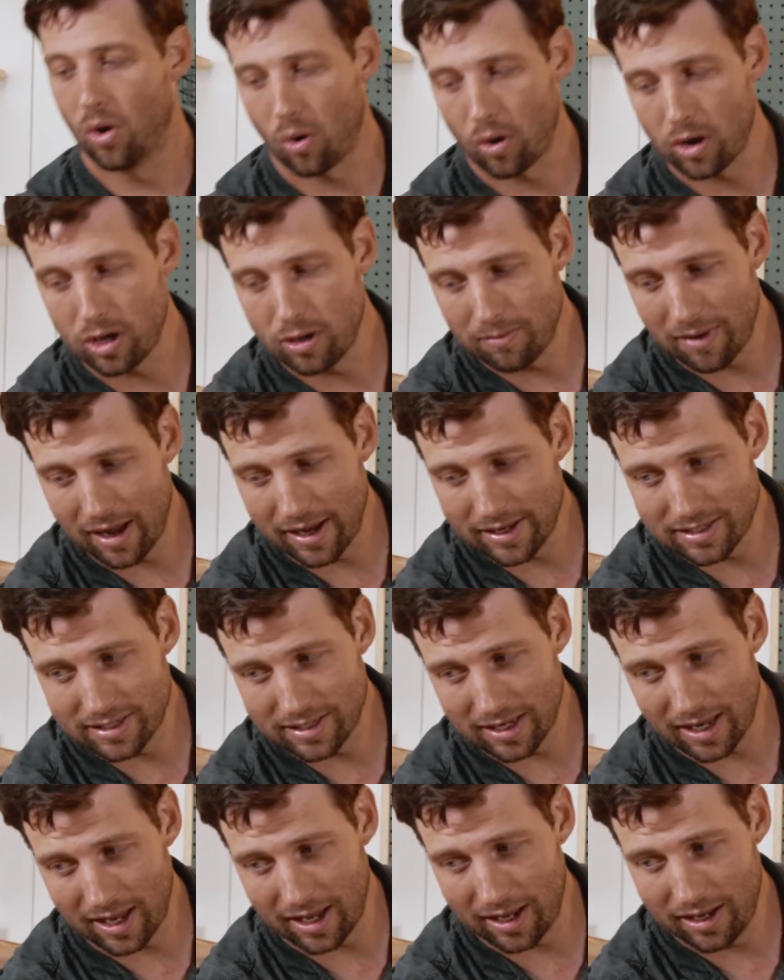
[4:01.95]
Or you might
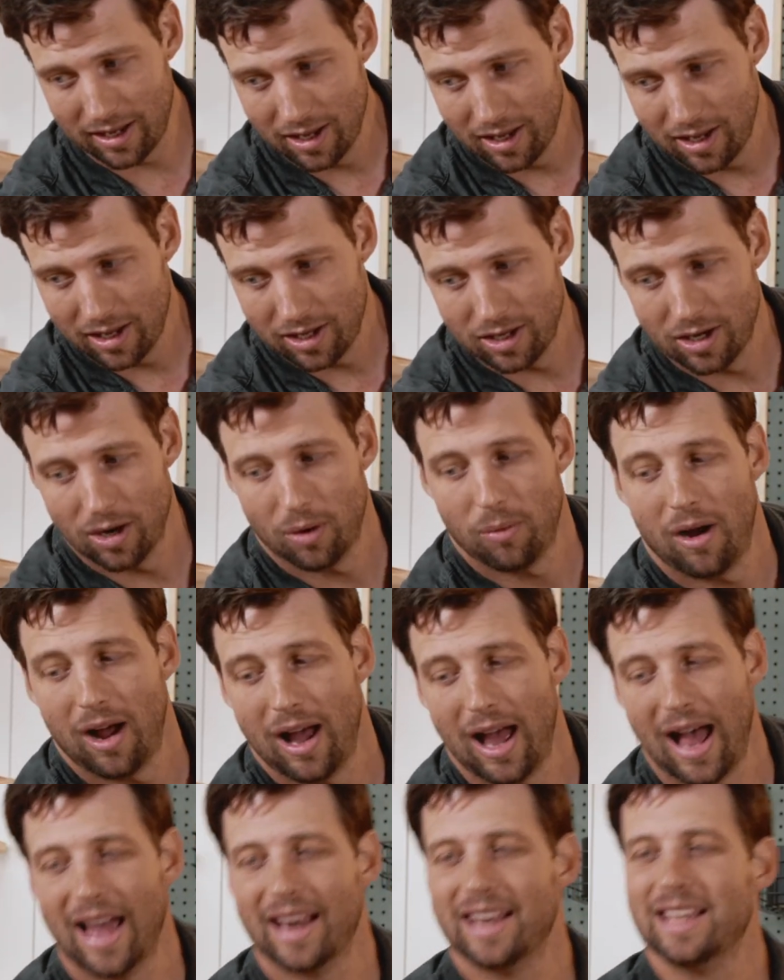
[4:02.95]
say, you know
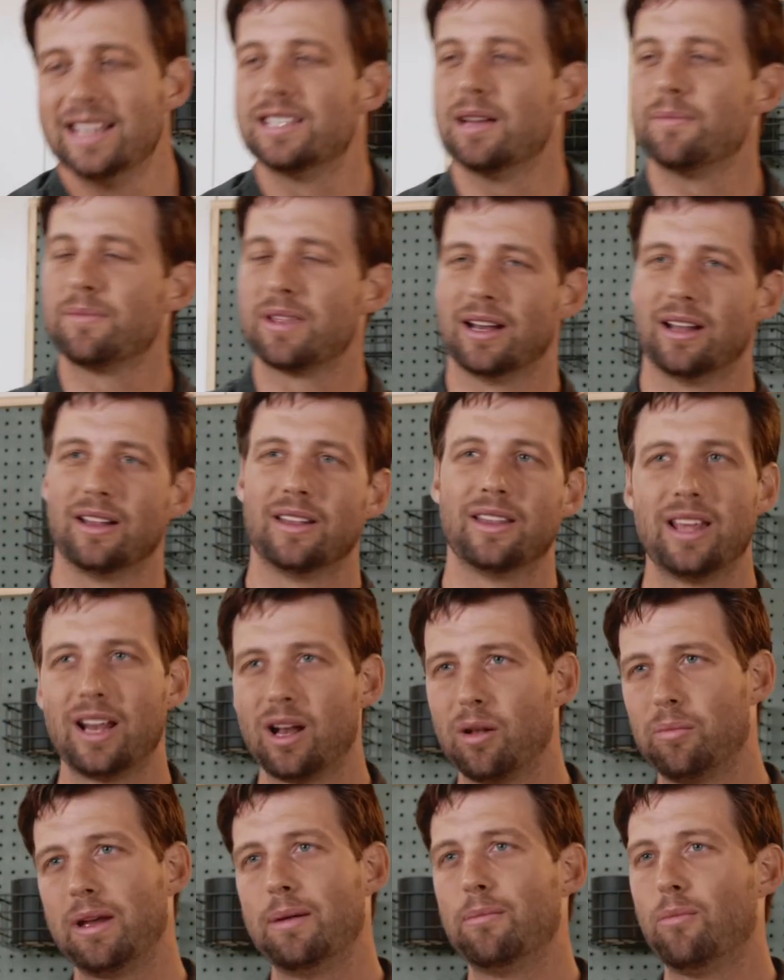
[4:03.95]
what, I need something a
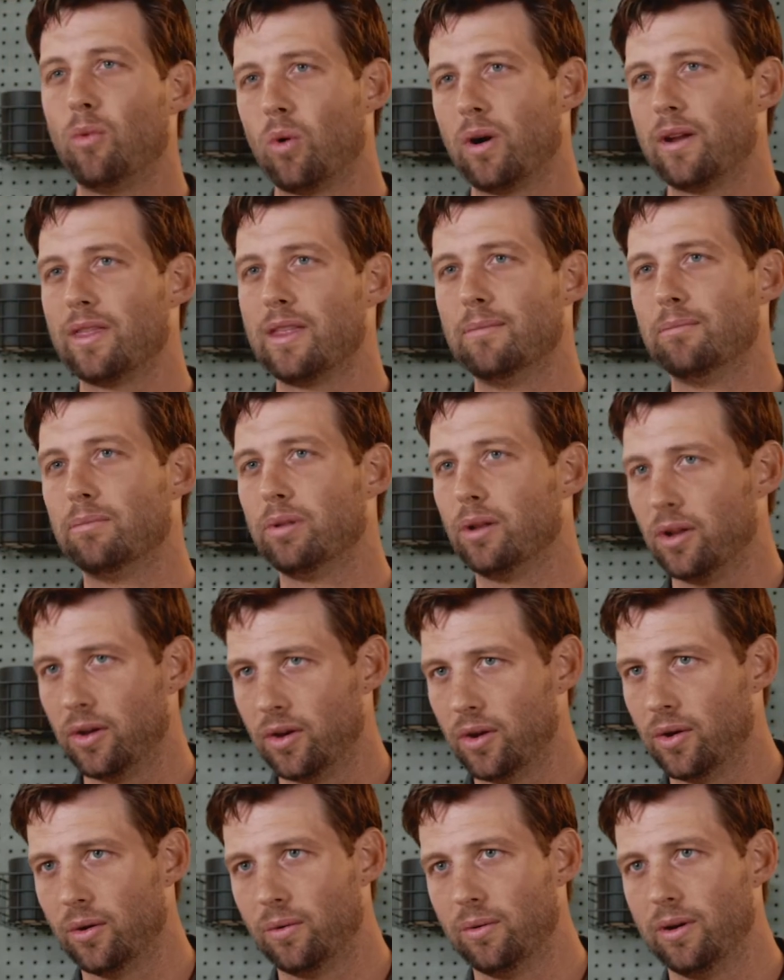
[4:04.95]
little bit more than
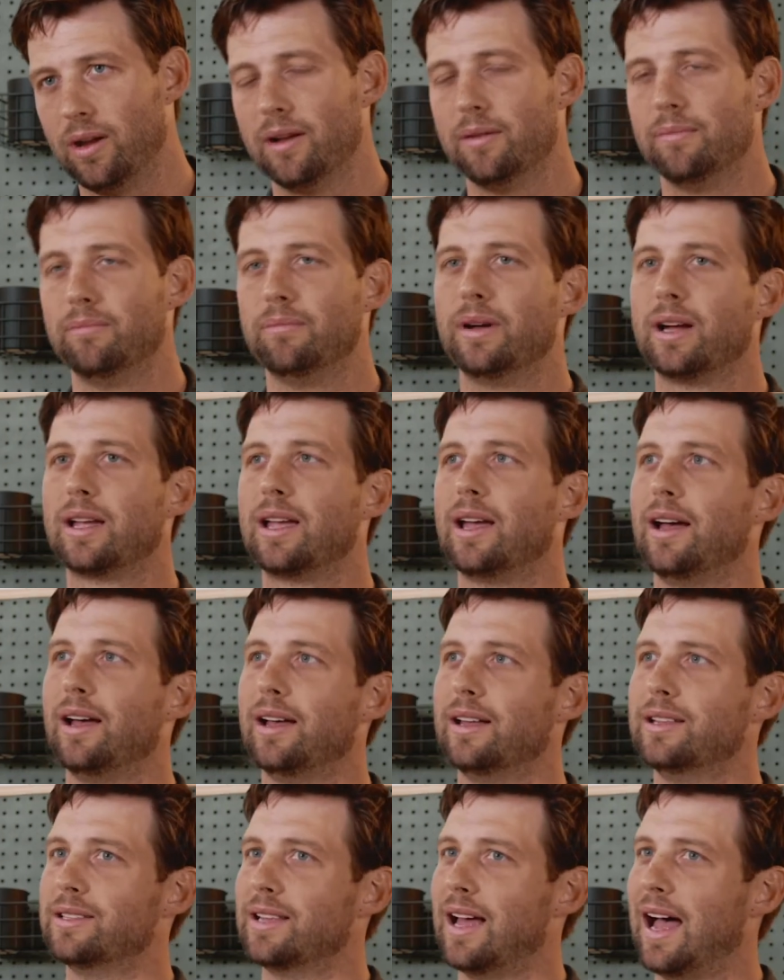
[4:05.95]
blue
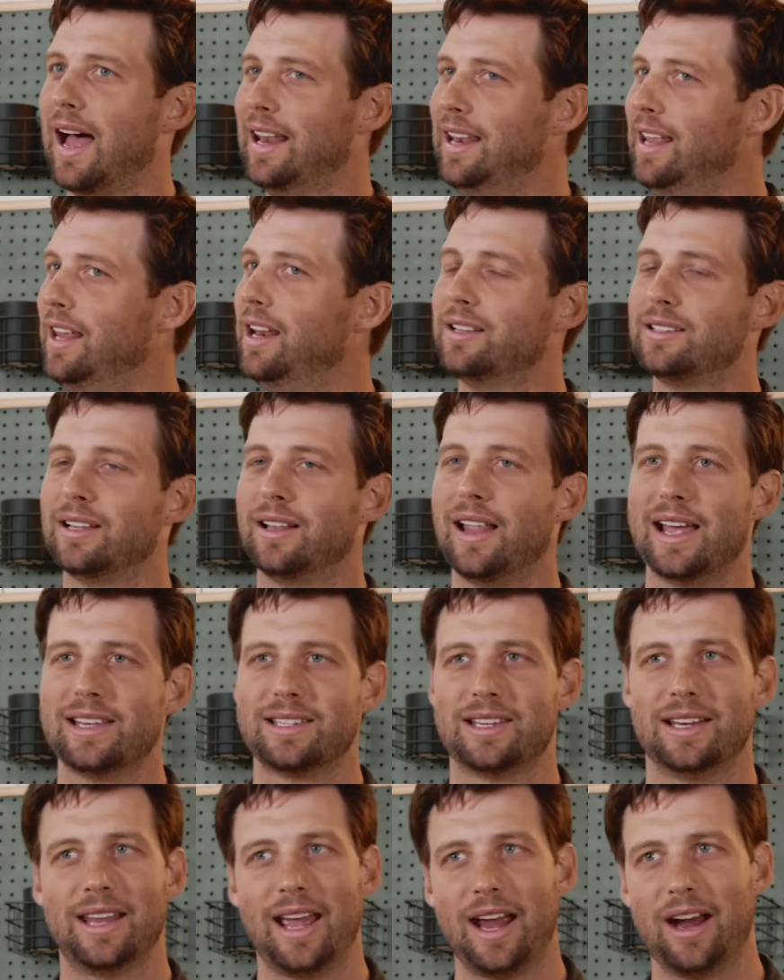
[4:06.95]
because I need it to
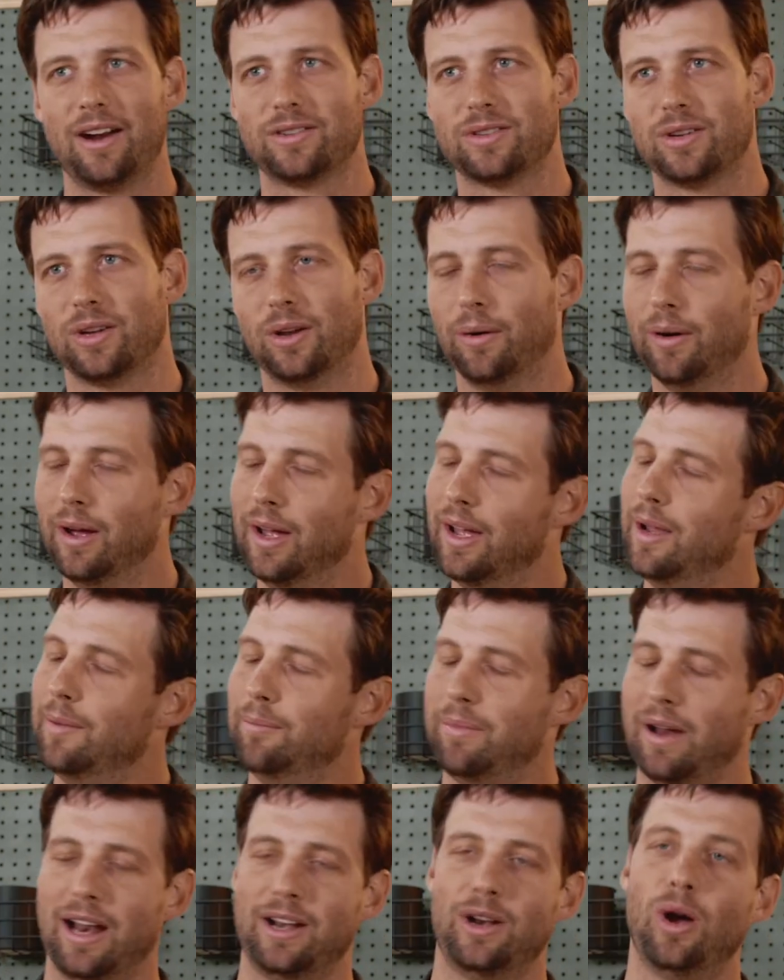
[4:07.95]
last a day or two,
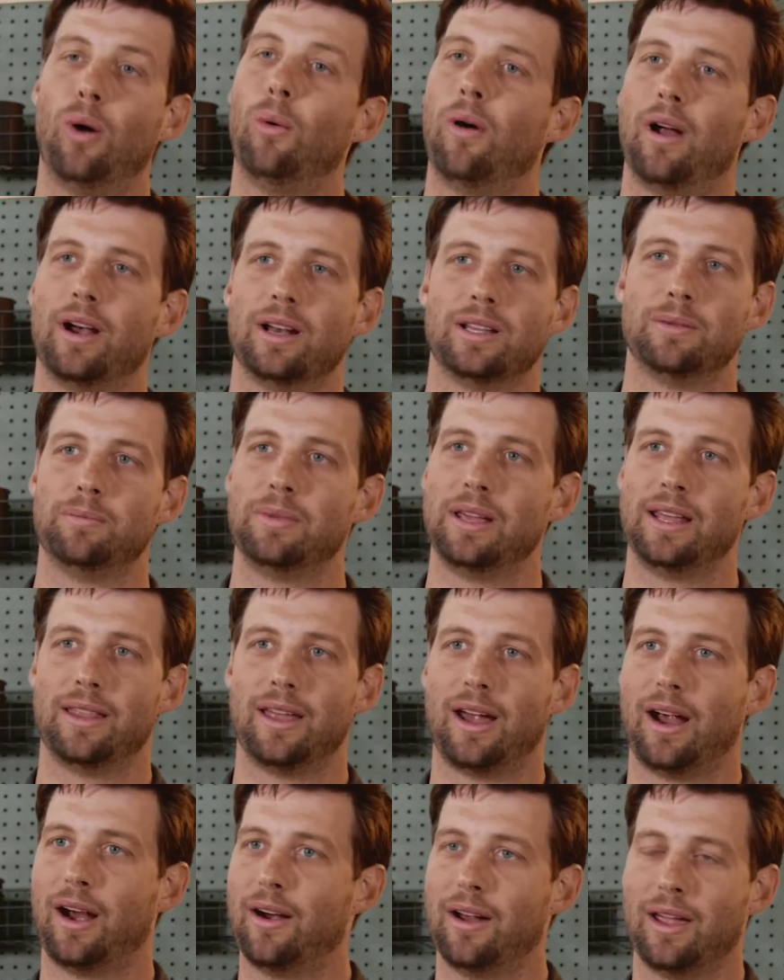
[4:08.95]
but I don't want it to be
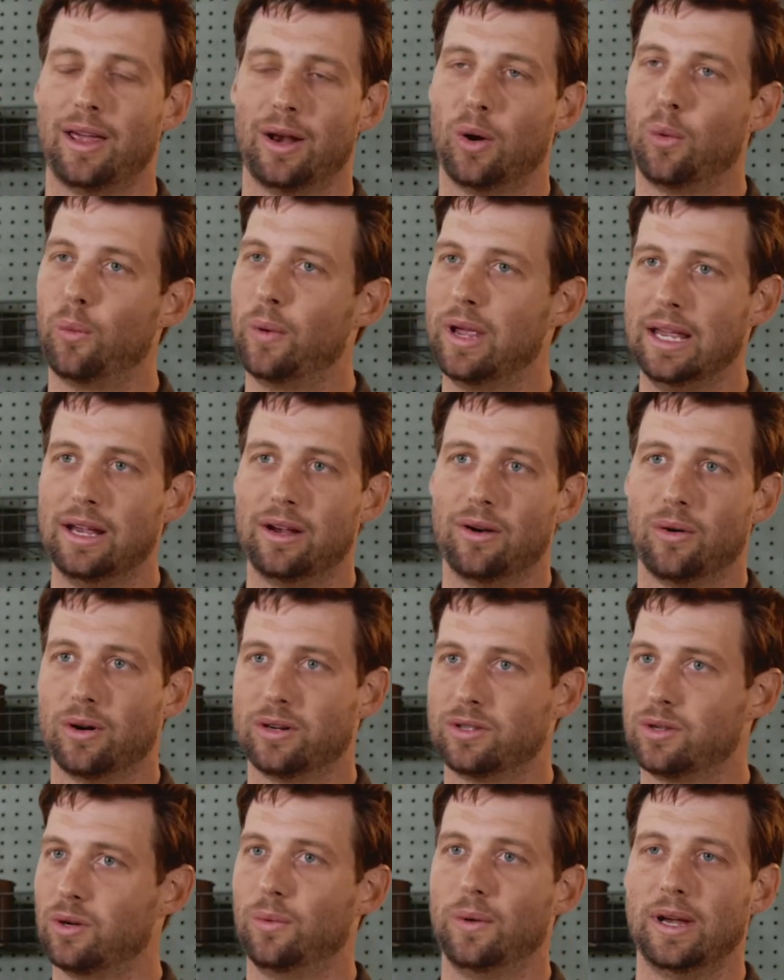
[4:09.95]
there in a week
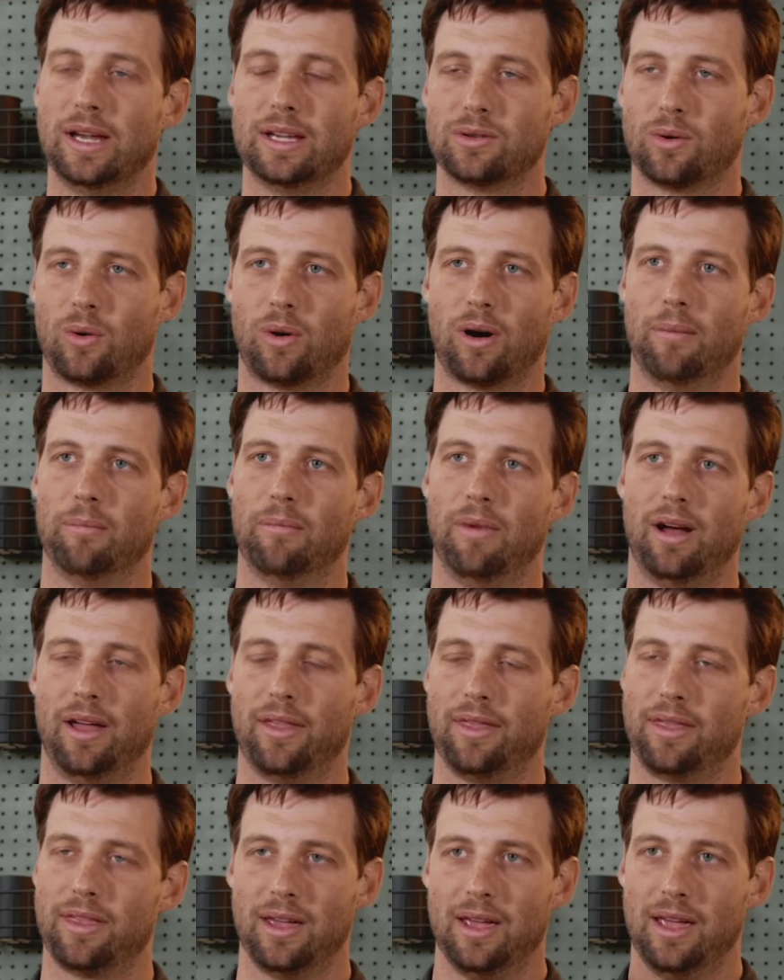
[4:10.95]
or 2 weeks or a
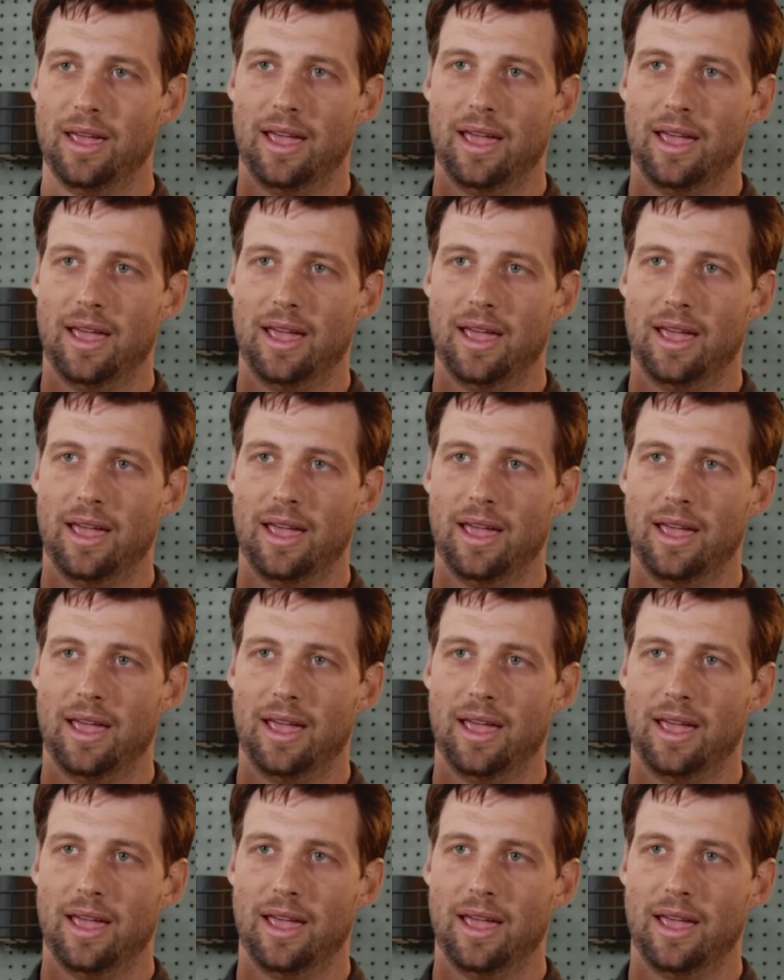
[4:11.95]
month.